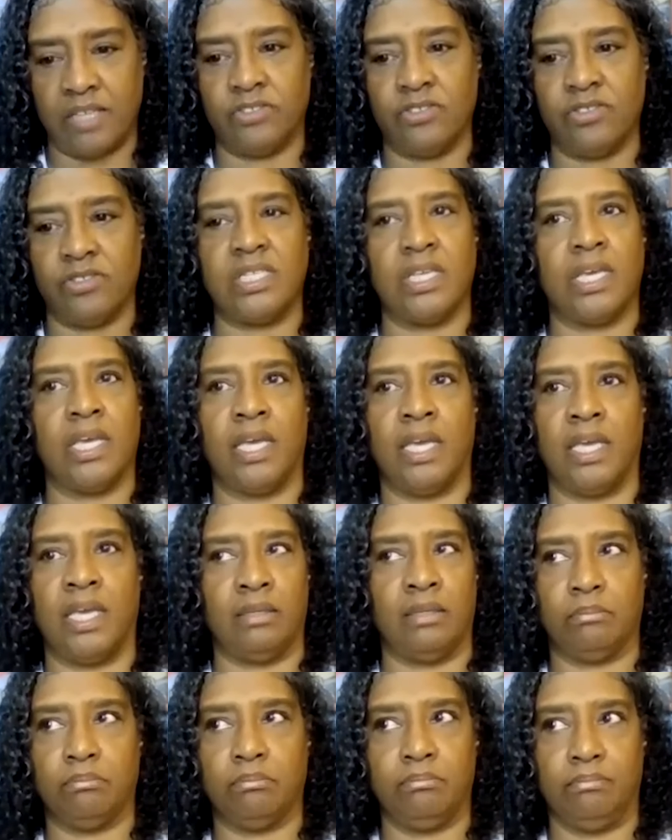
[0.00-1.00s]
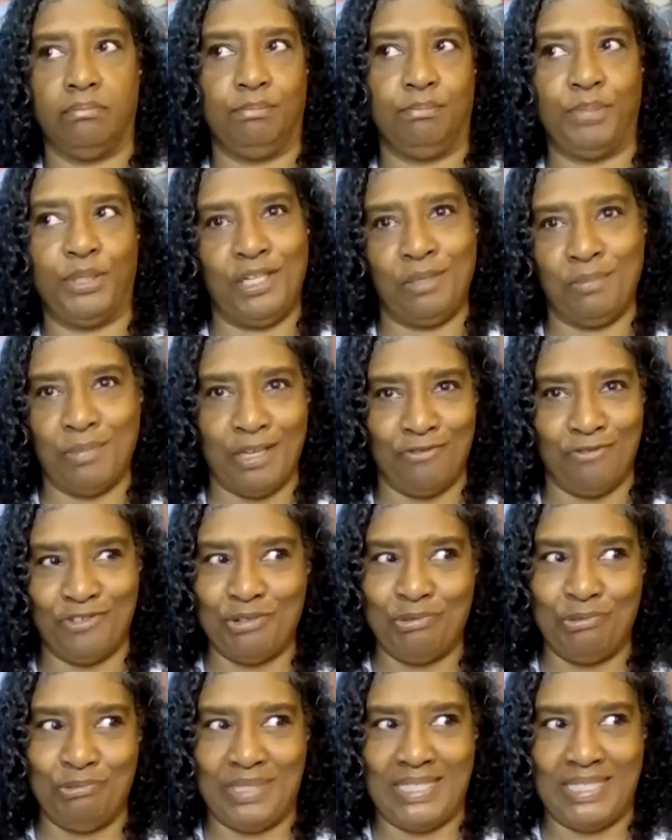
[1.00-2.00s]
doctor say, put him in
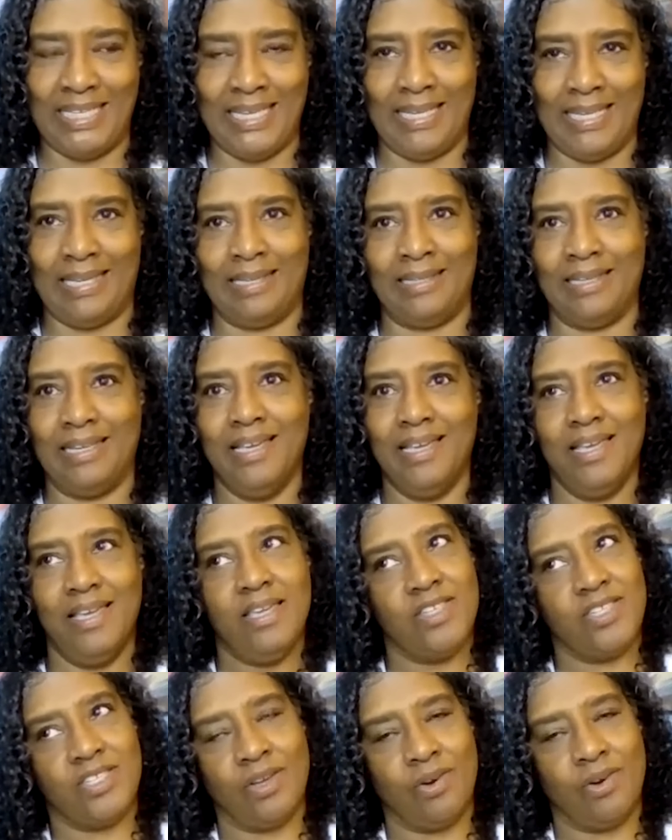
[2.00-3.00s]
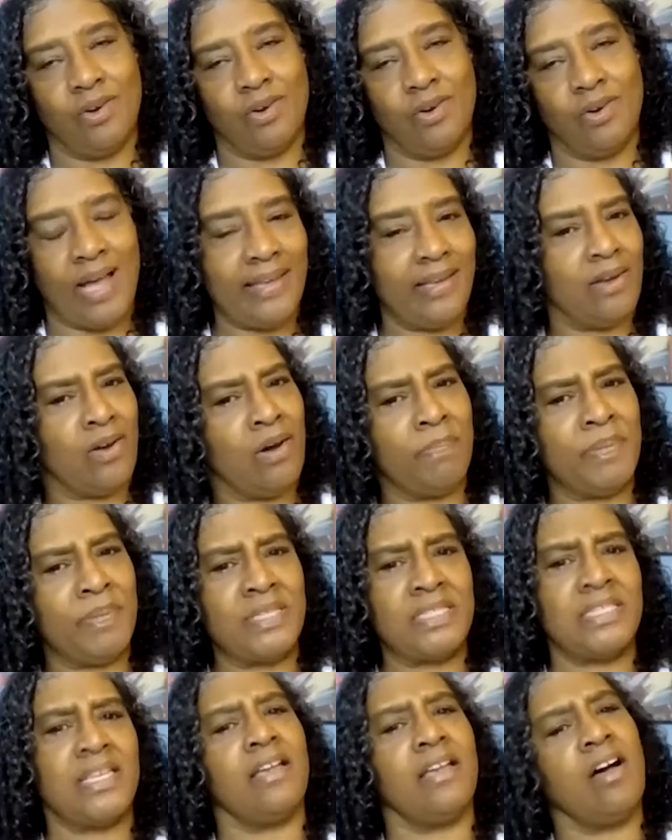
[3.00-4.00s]
room 10. So I go up
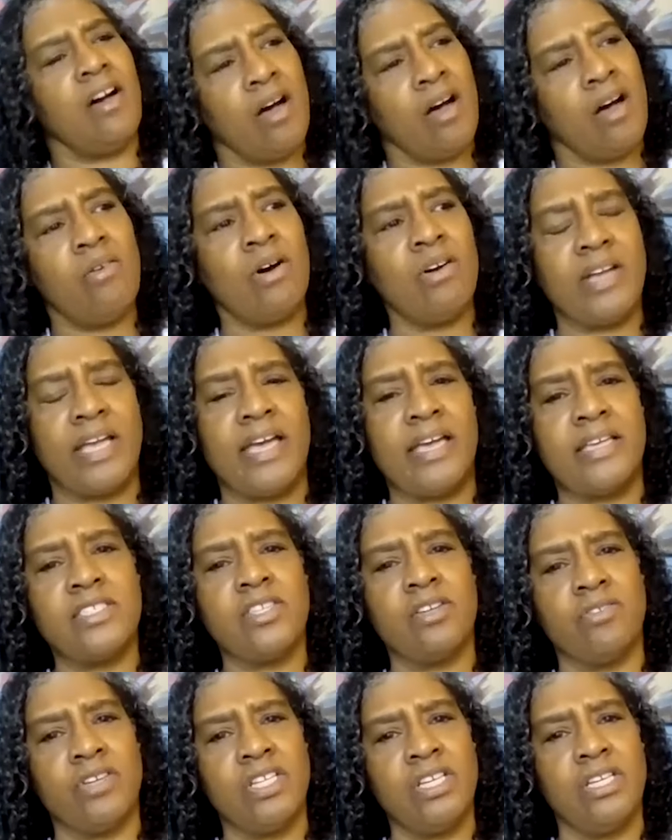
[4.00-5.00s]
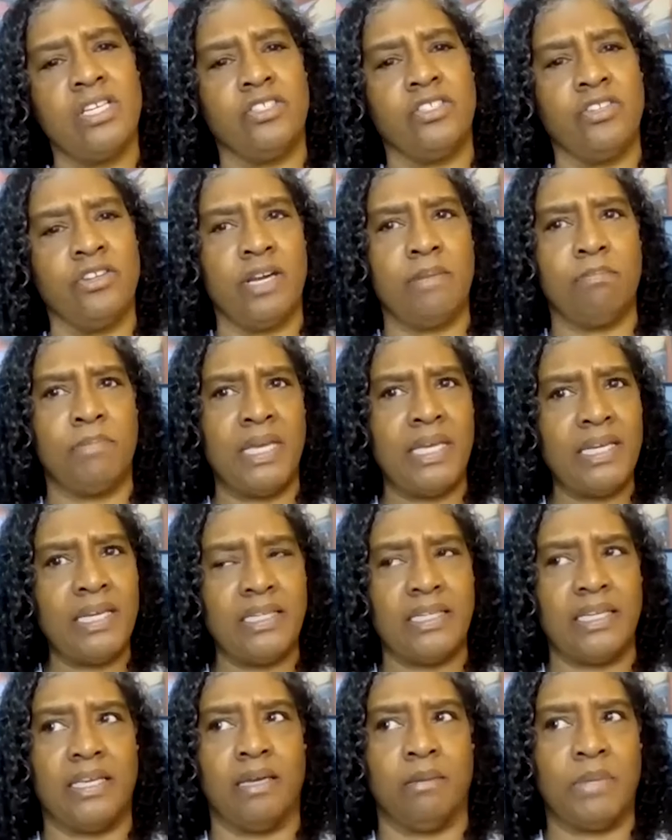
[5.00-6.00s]
and say, oh, okay, so good, you're
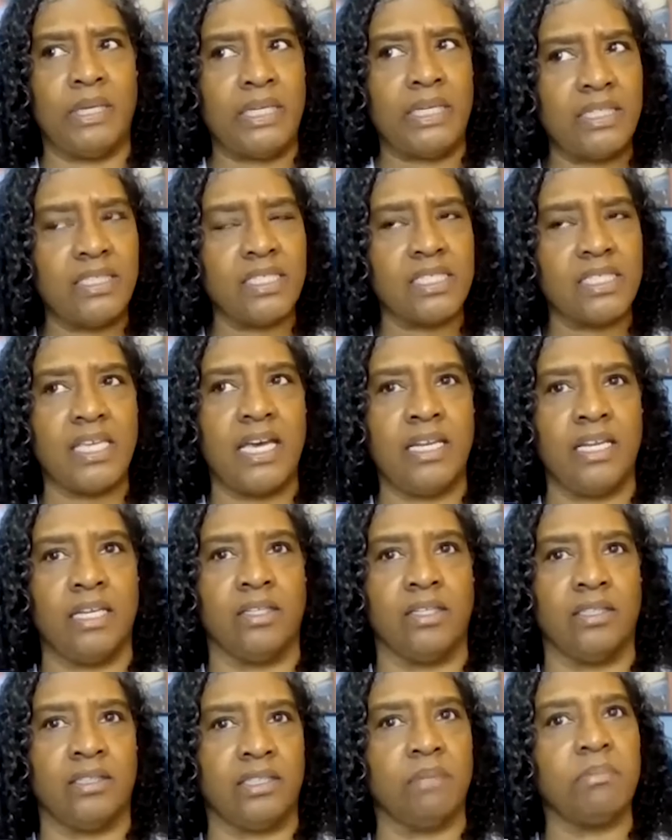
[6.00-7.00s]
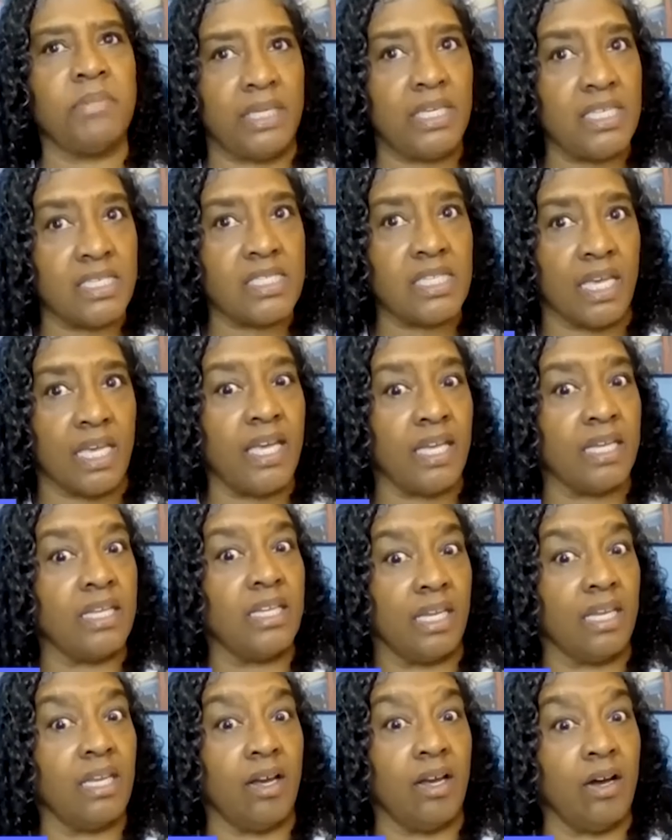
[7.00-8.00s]
admitting him. And he just kind of looked at me. He said,
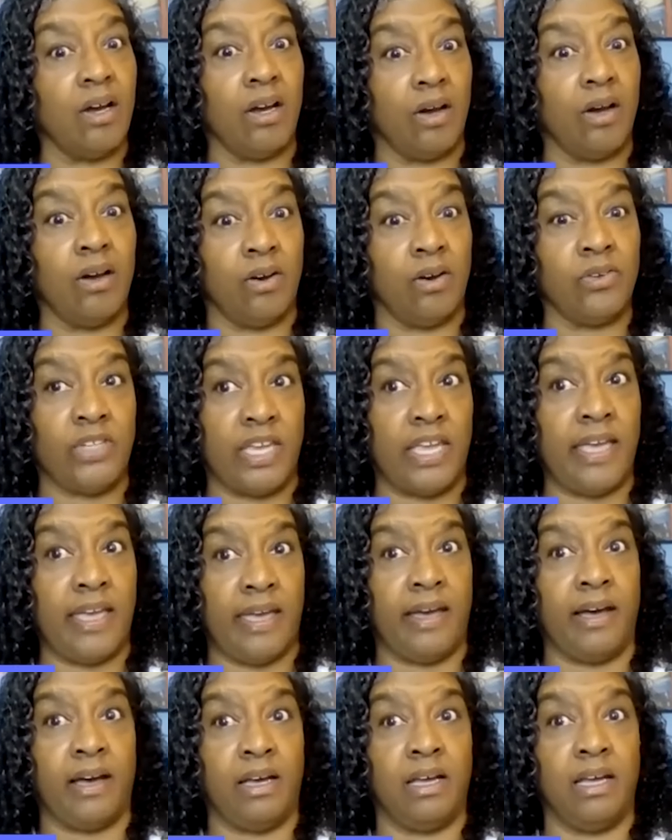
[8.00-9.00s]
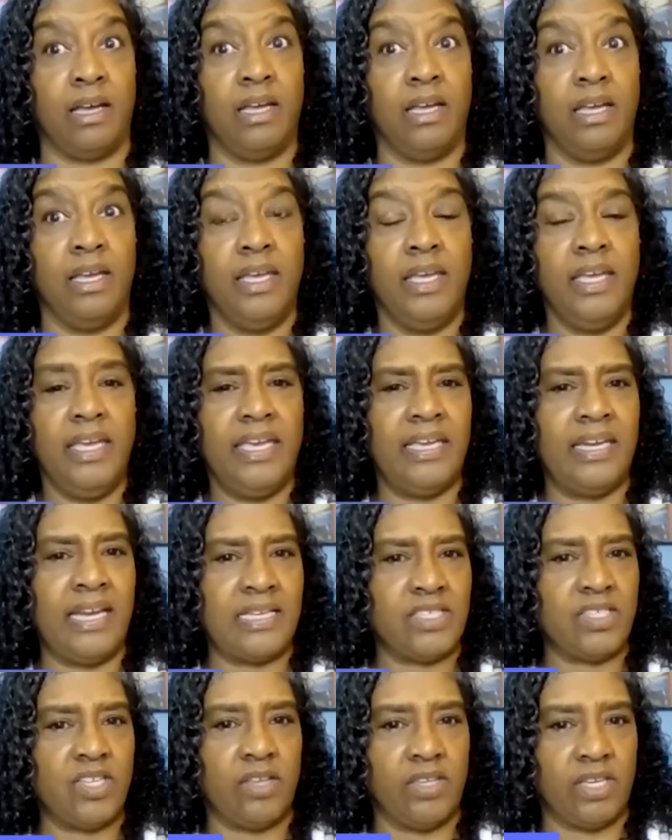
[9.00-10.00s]
oh, yeah. And I
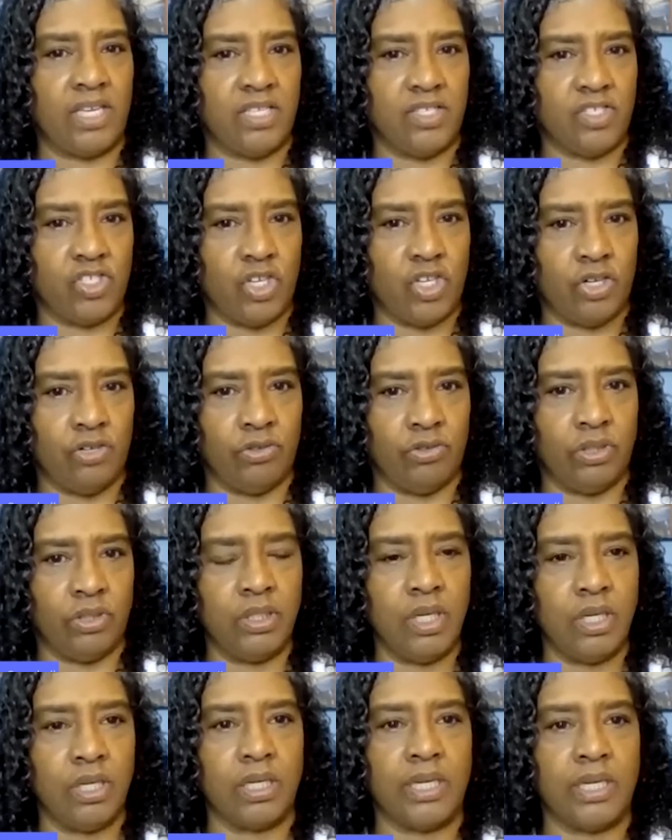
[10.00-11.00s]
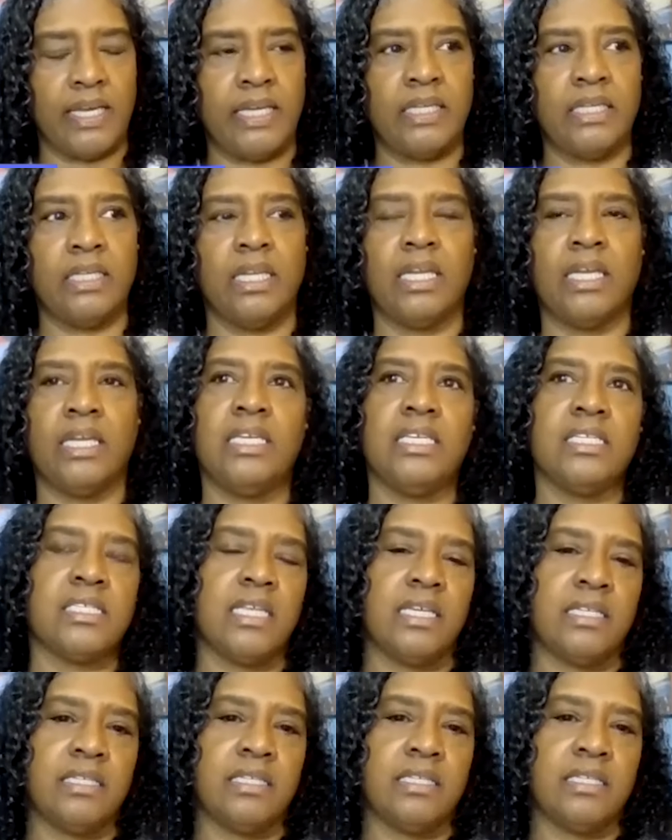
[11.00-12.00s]
saw the concerned look. And he
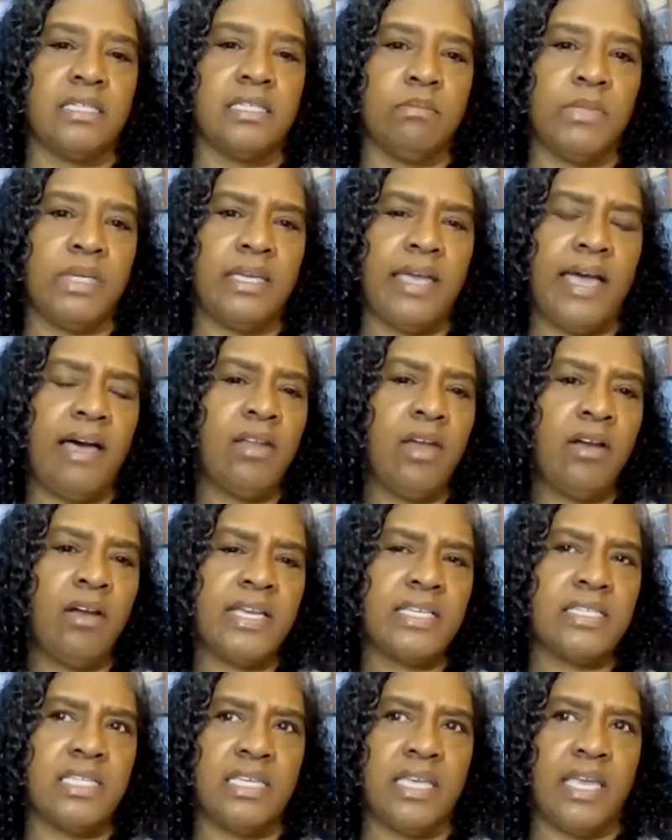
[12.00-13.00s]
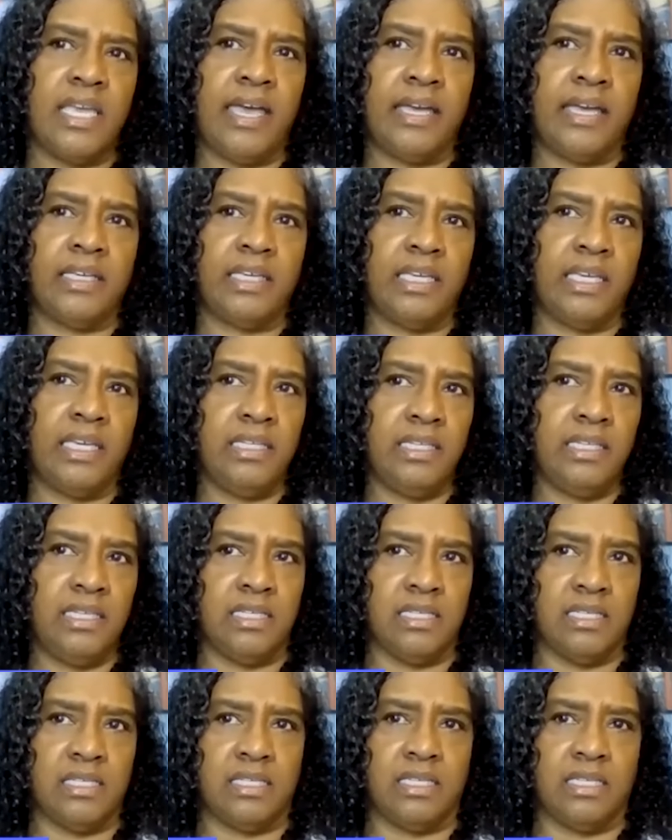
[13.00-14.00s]
said to me, how long has he had
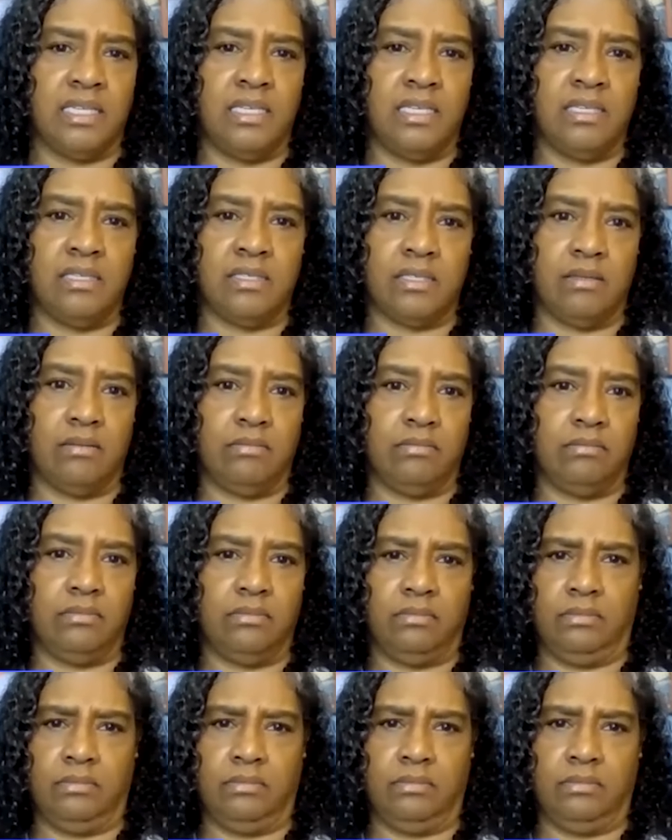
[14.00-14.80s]
kidney disease?